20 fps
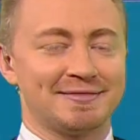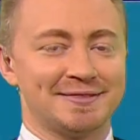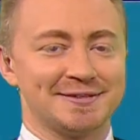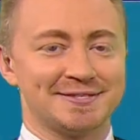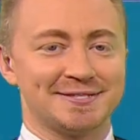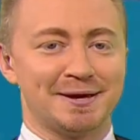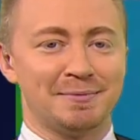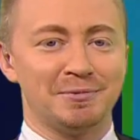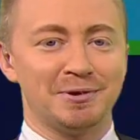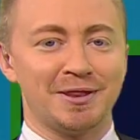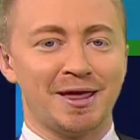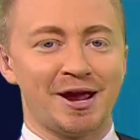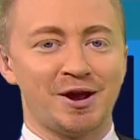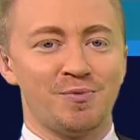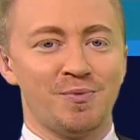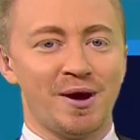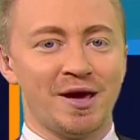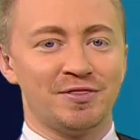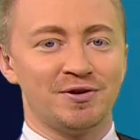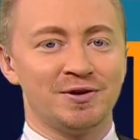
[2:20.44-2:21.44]
the summer-like
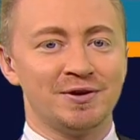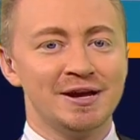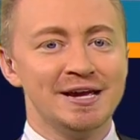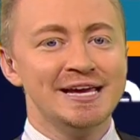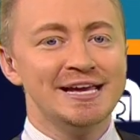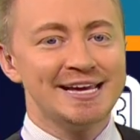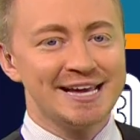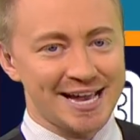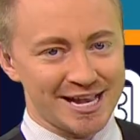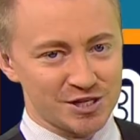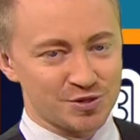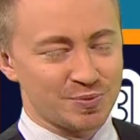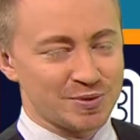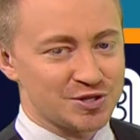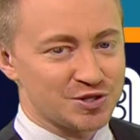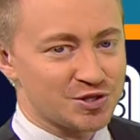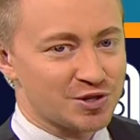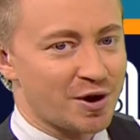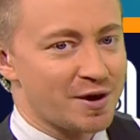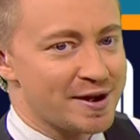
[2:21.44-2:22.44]
weather as we
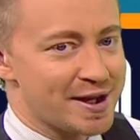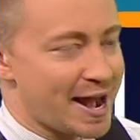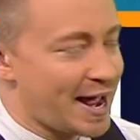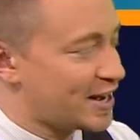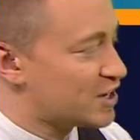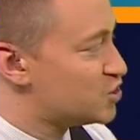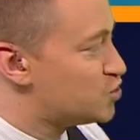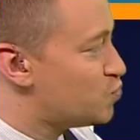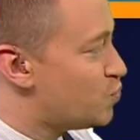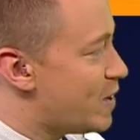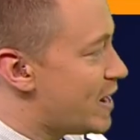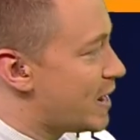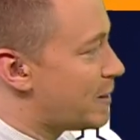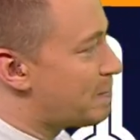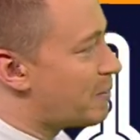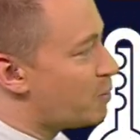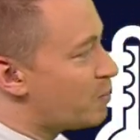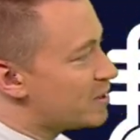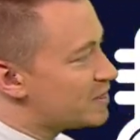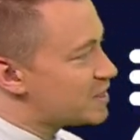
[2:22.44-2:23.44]
start next week.
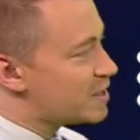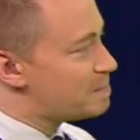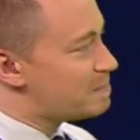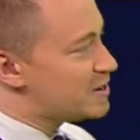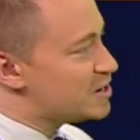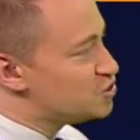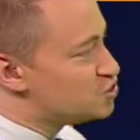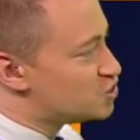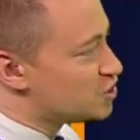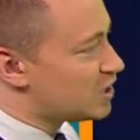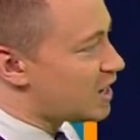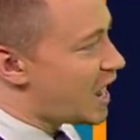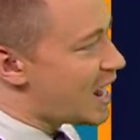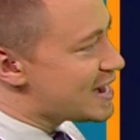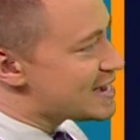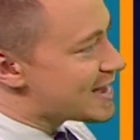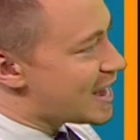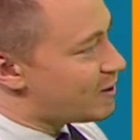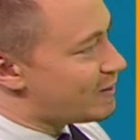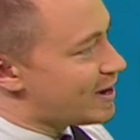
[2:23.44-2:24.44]
But with it being
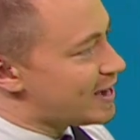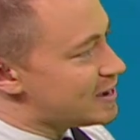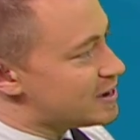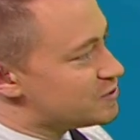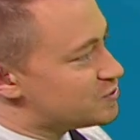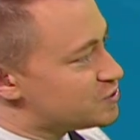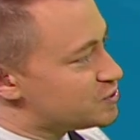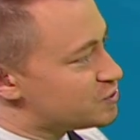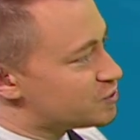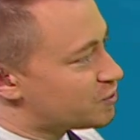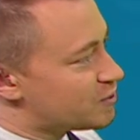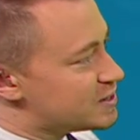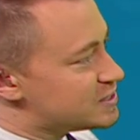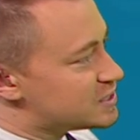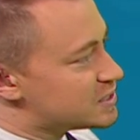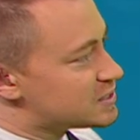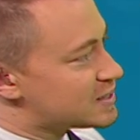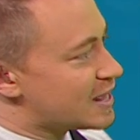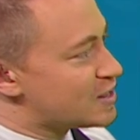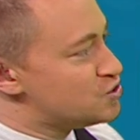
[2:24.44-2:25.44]
July now, 82 degrees
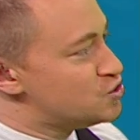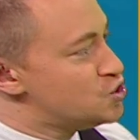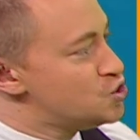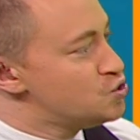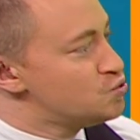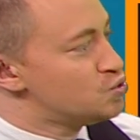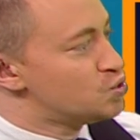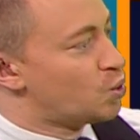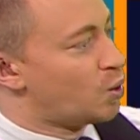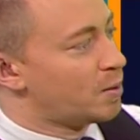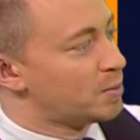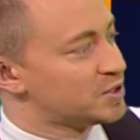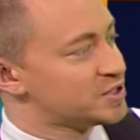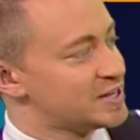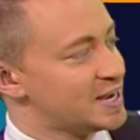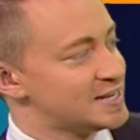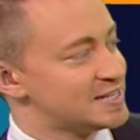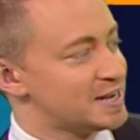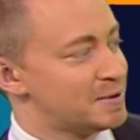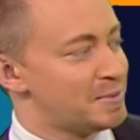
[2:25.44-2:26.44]
is that new normal
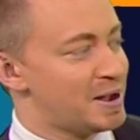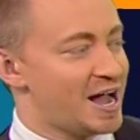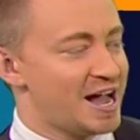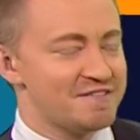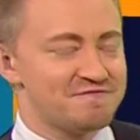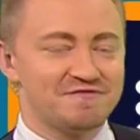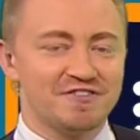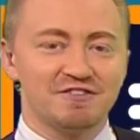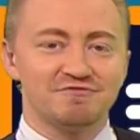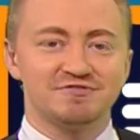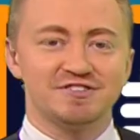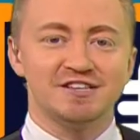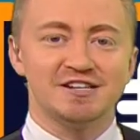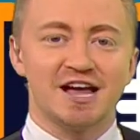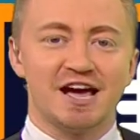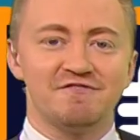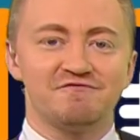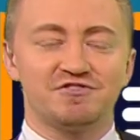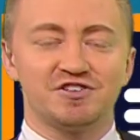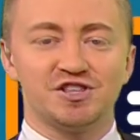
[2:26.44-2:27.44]
daytime high,
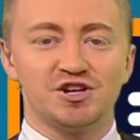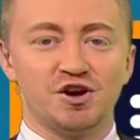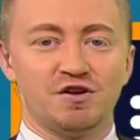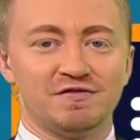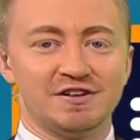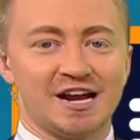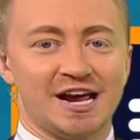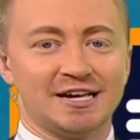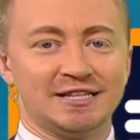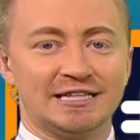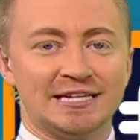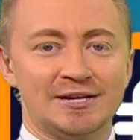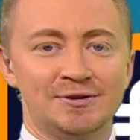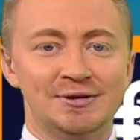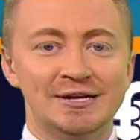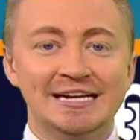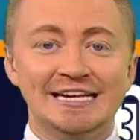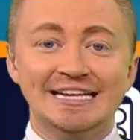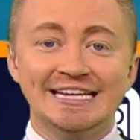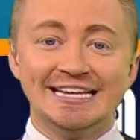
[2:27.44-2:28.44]
59 for the overnight
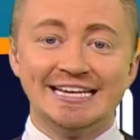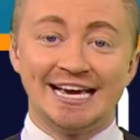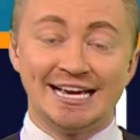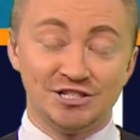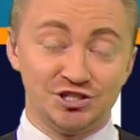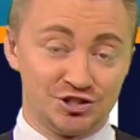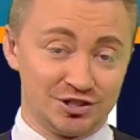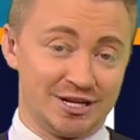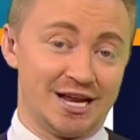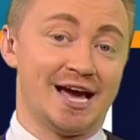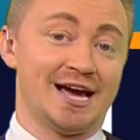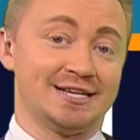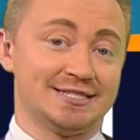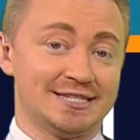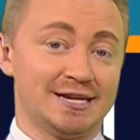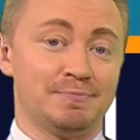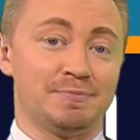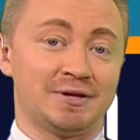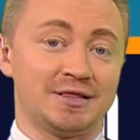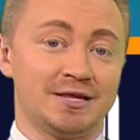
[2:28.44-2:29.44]
low, and July
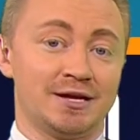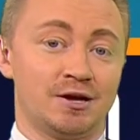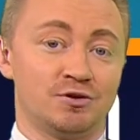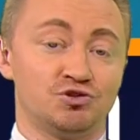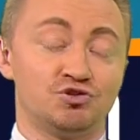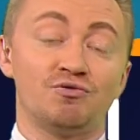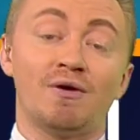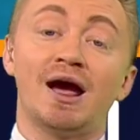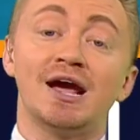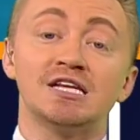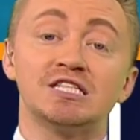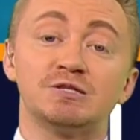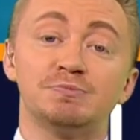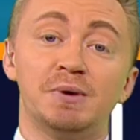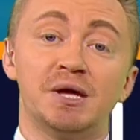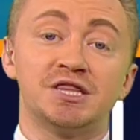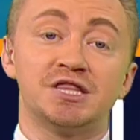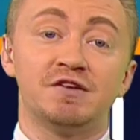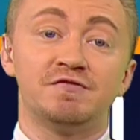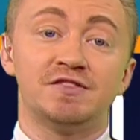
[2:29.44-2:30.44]
typically our driest
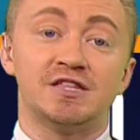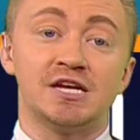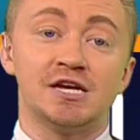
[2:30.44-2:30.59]
month of the